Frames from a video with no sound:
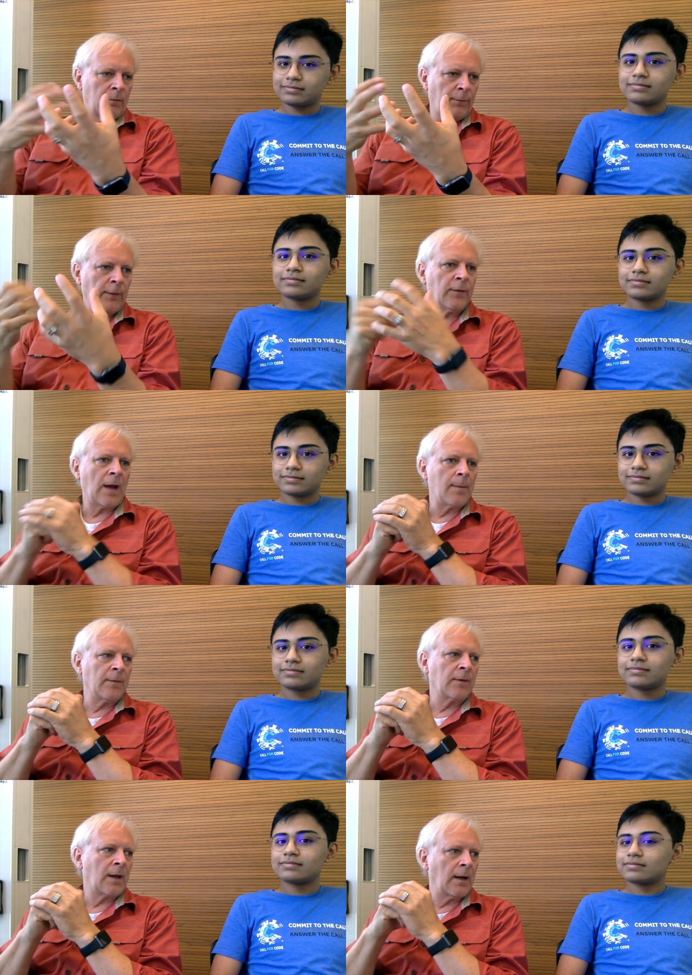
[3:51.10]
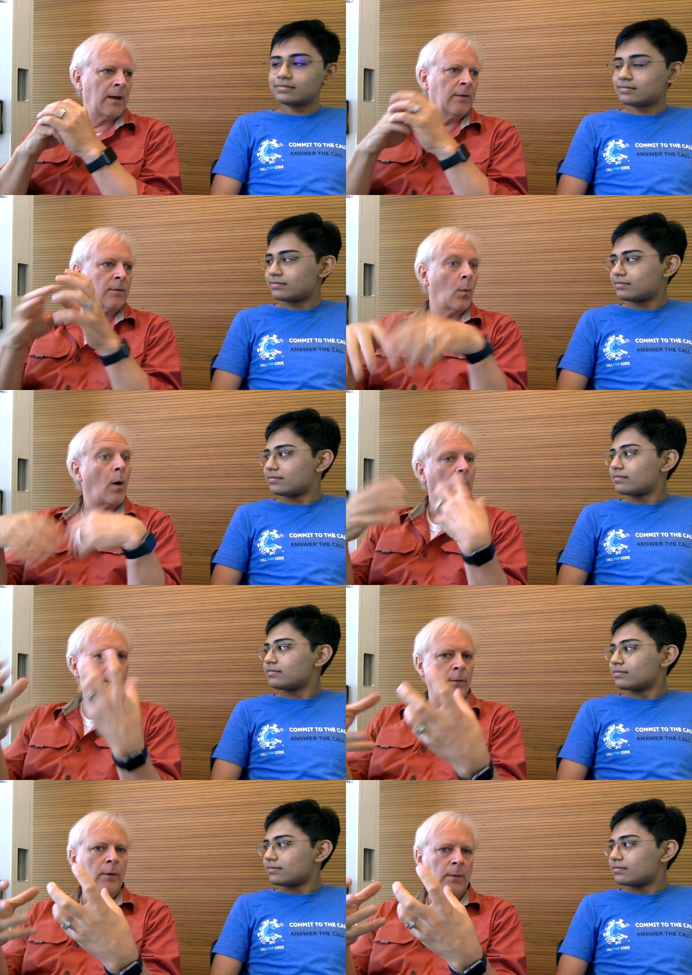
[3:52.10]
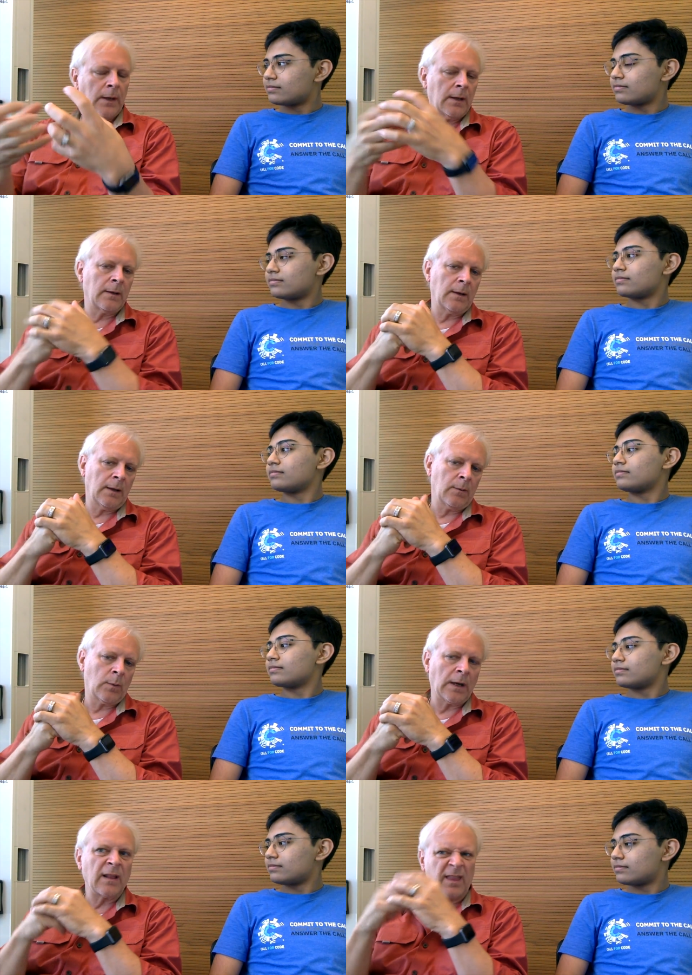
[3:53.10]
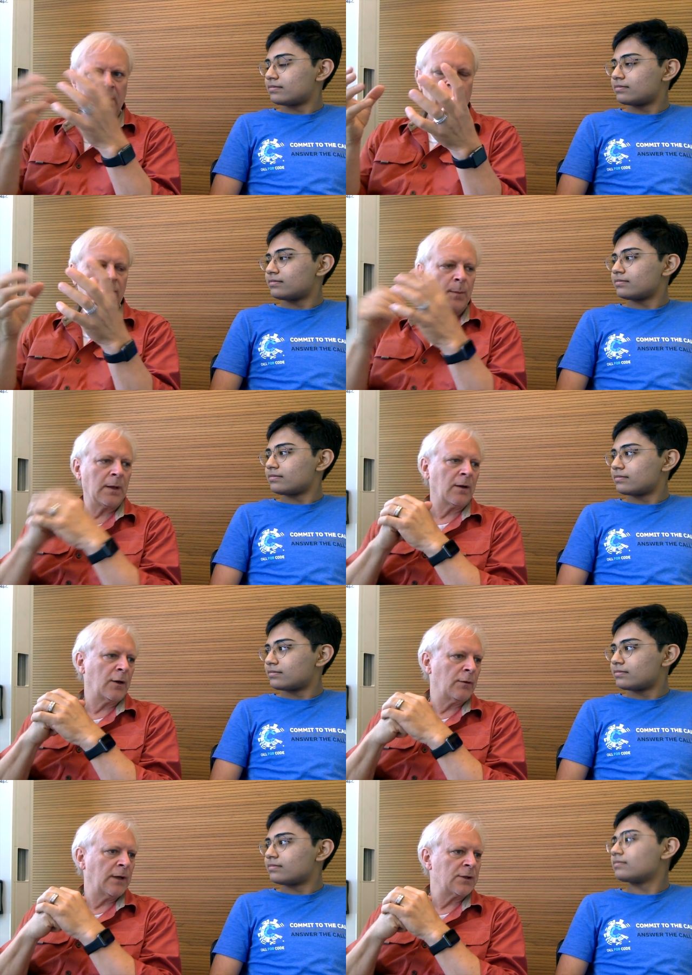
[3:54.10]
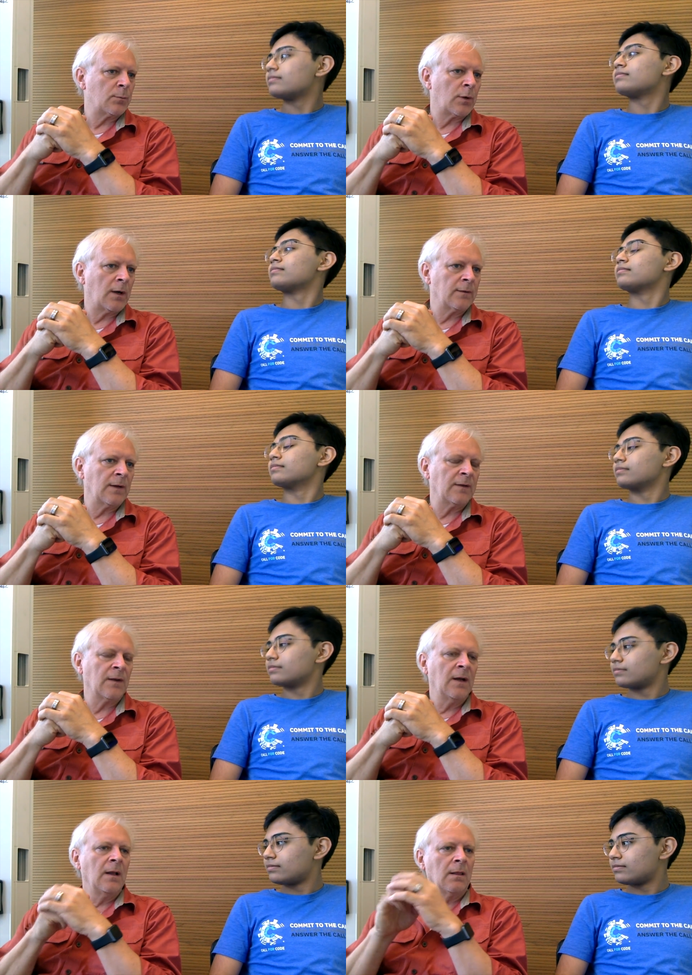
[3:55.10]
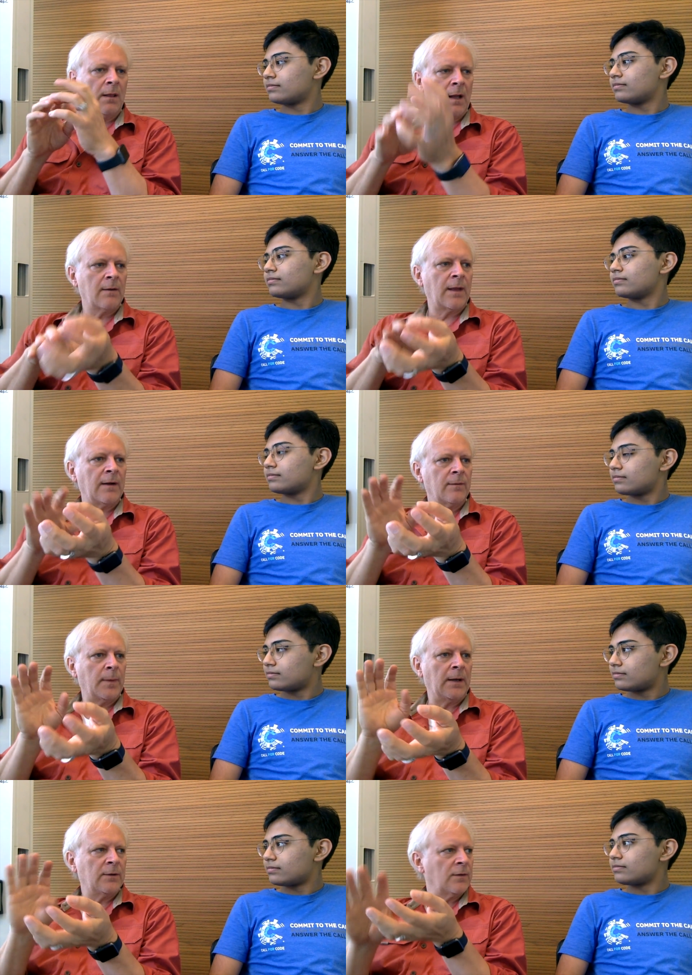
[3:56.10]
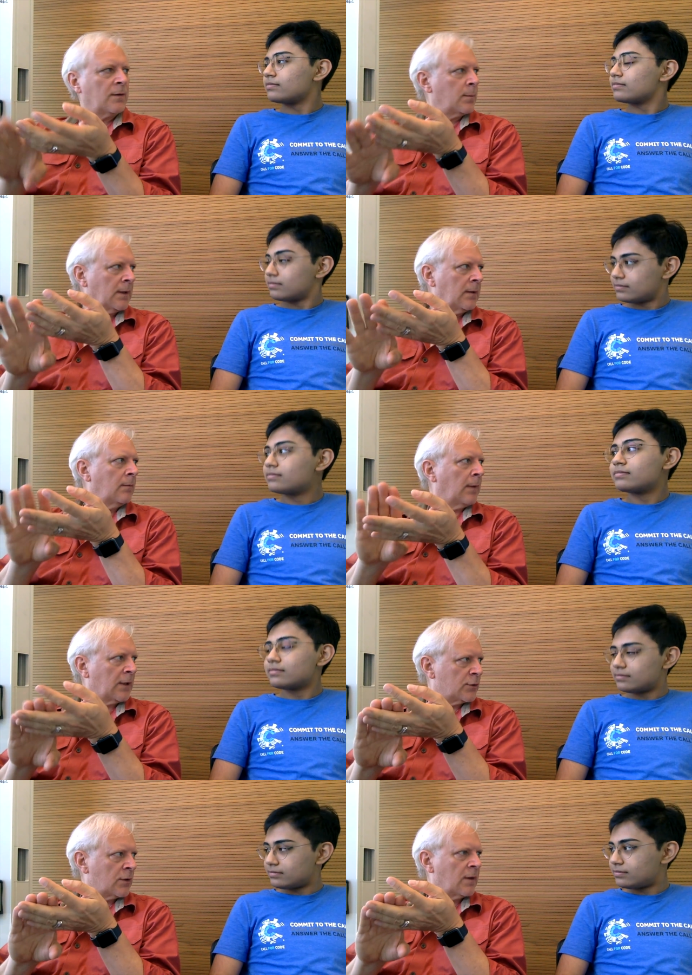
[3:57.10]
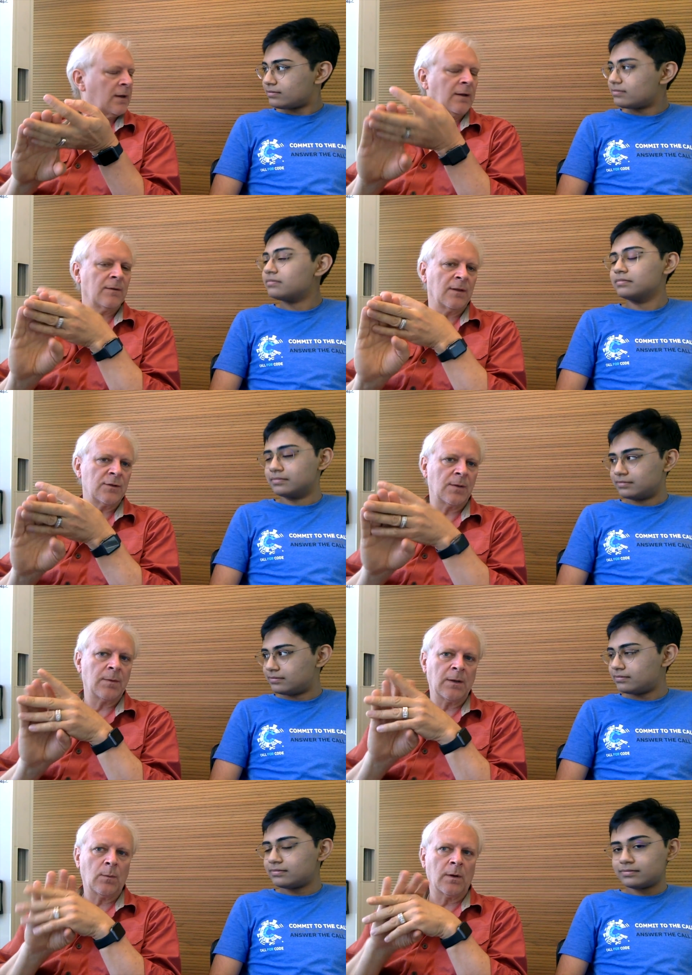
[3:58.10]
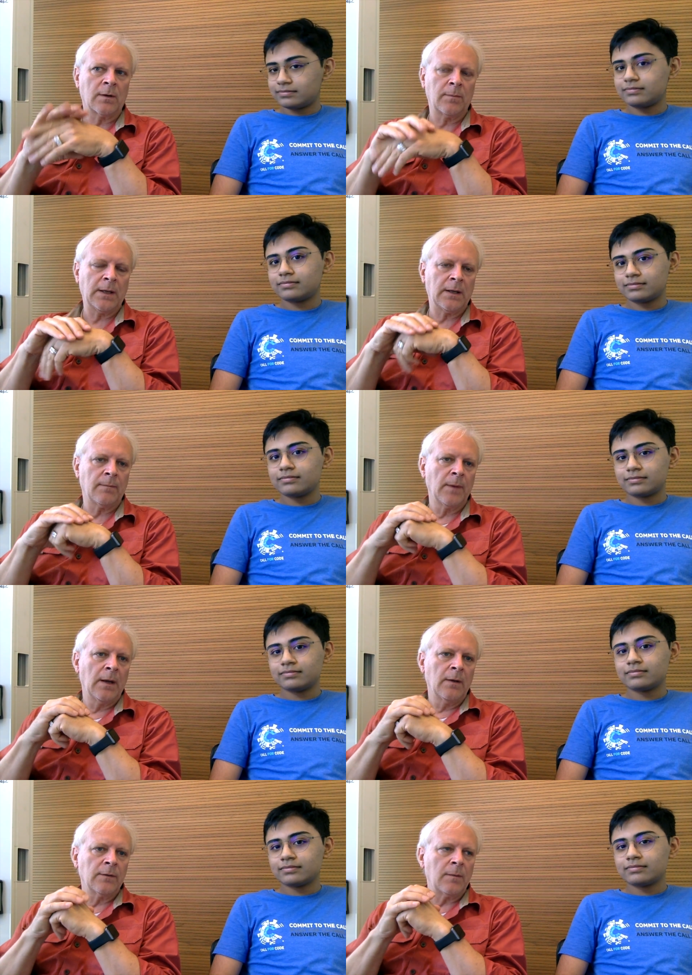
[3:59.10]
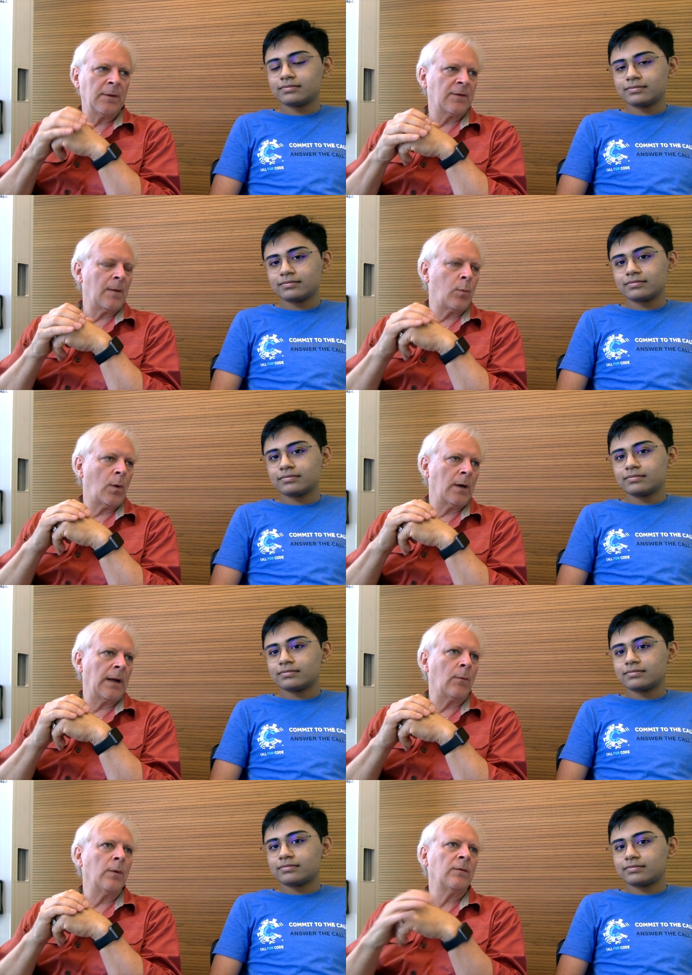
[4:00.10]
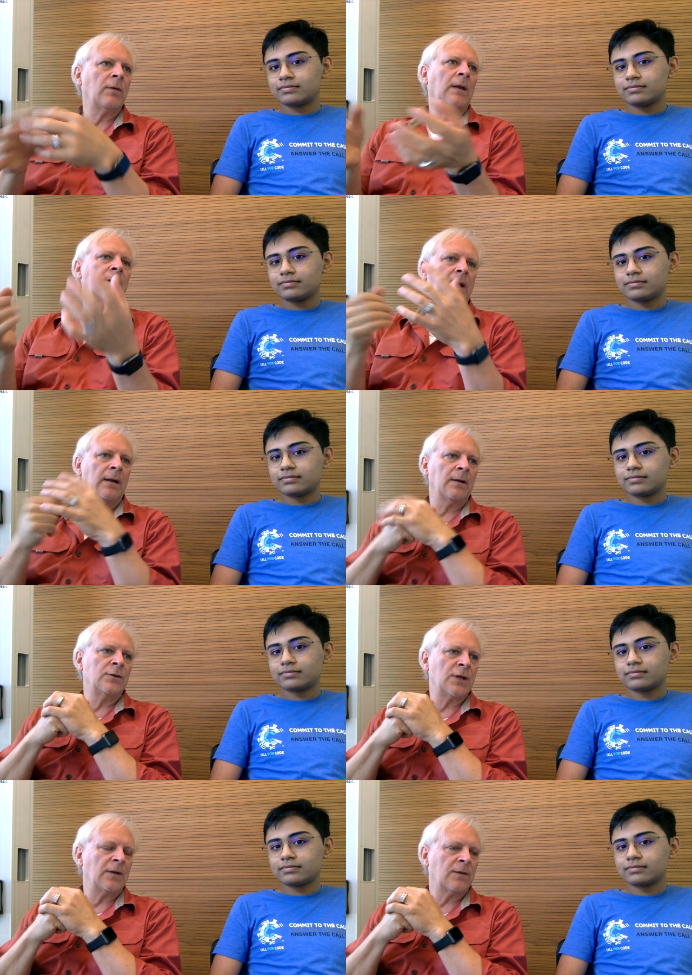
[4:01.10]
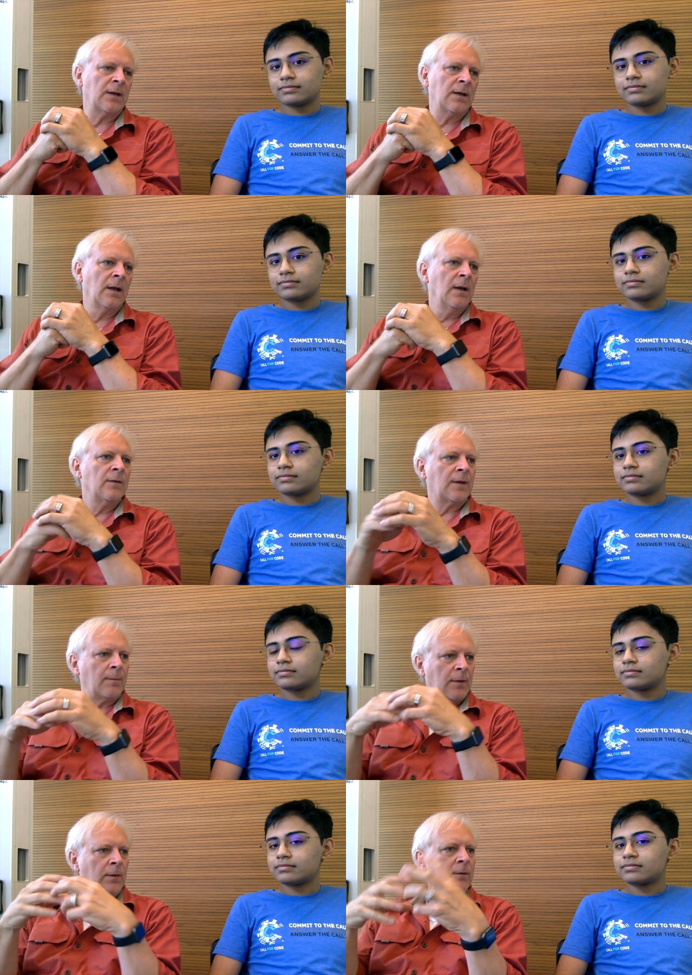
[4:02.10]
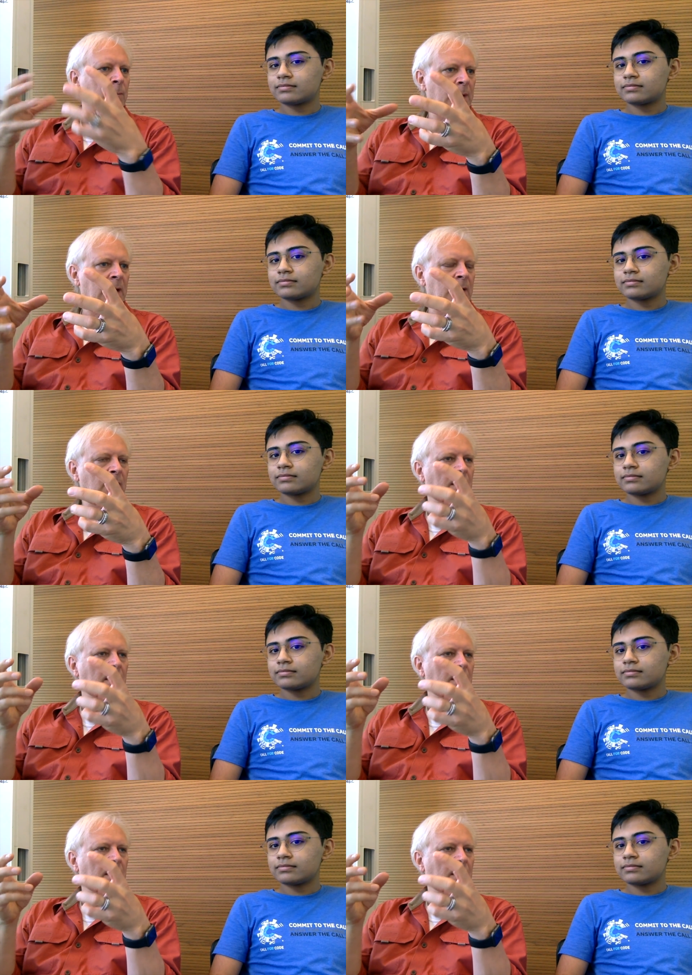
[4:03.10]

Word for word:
Speaker 1: first step is, is to walk through and, and what I think of as being a curation process. A lot of that is about just simply making sure the data is mm -hmm. in the mm-hmm. shape that you want it to be in. So that'd be step one. Now, once you've got the data ingested, step two is to begin to